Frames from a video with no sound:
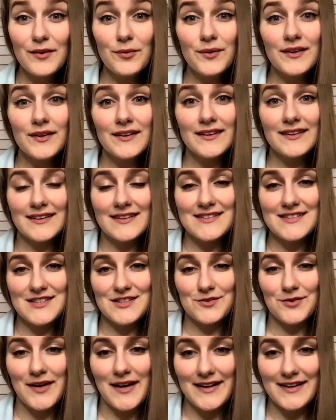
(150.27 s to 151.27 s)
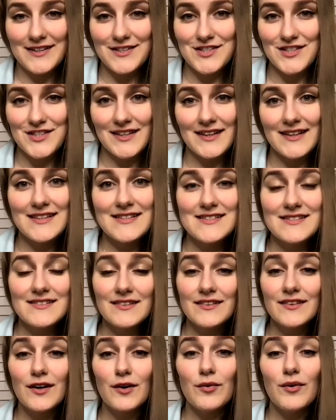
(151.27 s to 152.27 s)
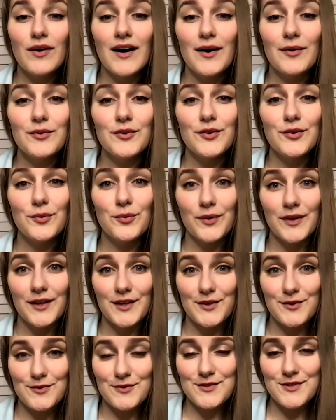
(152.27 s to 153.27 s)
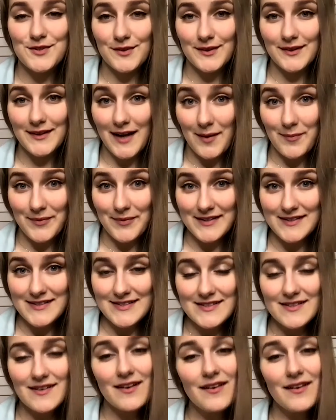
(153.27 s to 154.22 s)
really good strategy is to know how to reuse your topics.